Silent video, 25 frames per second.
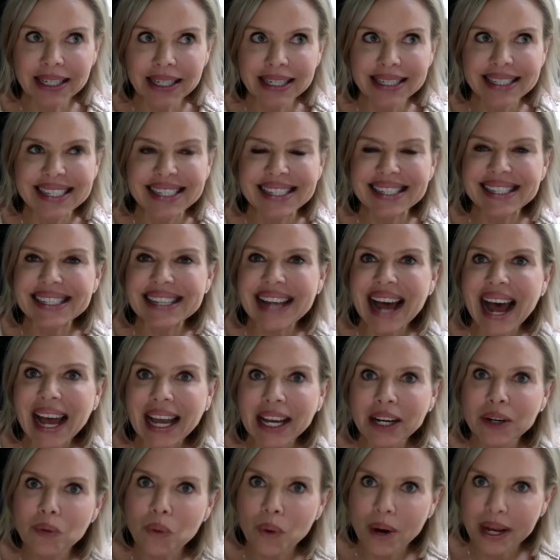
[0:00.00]

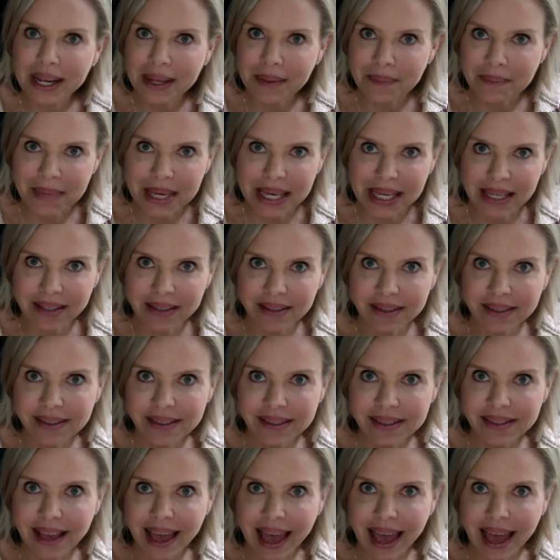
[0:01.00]
decide what it means